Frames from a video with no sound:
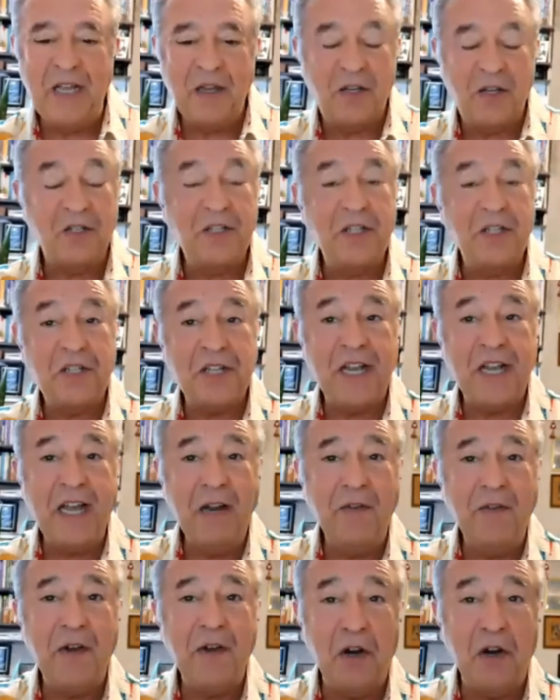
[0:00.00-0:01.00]
because it's kind
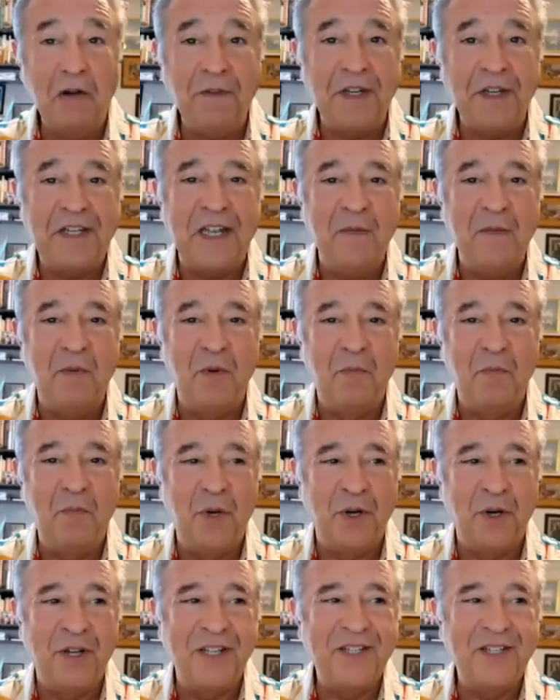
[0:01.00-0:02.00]
of a coffee table book.